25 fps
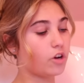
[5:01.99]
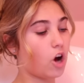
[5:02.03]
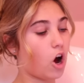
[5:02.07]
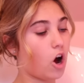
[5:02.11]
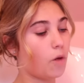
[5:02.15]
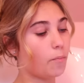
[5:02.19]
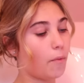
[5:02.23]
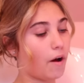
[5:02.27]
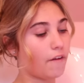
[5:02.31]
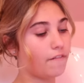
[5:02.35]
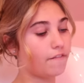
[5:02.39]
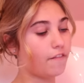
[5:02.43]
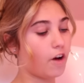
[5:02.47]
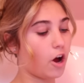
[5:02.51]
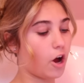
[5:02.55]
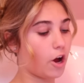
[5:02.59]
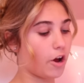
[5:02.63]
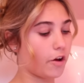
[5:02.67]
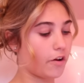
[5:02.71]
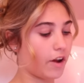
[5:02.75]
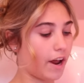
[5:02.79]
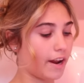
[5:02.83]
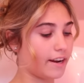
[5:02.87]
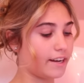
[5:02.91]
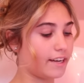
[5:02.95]
go on my
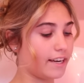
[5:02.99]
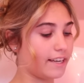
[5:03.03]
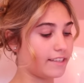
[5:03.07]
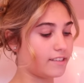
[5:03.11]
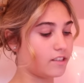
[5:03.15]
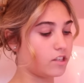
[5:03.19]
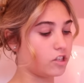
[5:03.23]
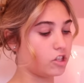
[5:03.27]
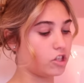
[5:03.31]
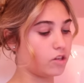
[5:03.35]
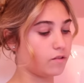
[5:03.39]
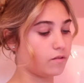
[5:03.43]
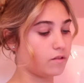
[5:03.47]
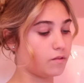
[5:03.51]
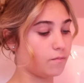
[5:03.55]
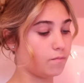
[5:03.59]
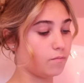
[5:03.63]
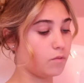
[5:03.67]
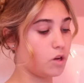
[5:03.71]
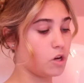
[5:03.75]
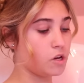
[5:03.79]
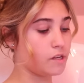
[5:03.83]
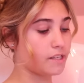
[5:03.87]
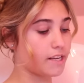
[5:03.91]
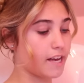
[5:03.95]
phone and listen to some
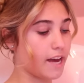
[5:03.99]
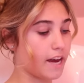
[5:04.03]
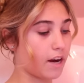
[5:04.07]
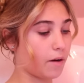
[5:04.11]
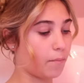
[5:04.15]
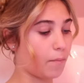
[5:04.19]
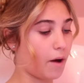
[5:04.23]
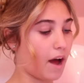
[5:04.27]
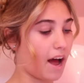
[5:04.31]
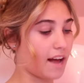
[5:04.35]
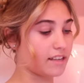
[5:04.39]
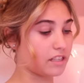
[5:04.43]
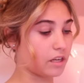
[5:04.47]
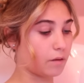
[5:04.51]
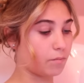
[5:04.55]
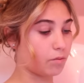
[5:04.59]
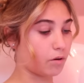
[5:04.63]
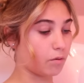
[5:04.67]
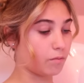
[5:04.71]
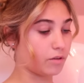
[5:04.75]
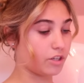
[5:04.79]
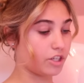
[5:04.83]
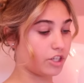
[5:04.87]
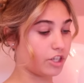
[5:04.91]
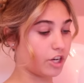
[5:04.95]
music, but as I
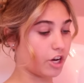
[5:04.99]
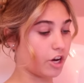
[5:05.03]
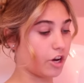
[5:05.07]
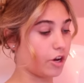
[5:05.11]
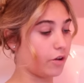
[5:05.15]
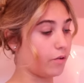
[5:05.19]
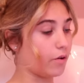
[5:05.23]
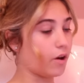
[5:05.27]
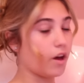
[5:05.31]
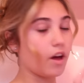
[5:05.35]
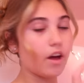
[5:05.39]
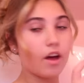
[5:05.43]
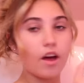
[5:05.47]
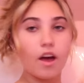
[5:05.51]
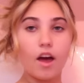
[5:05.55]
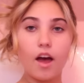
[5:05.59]
promised you, um,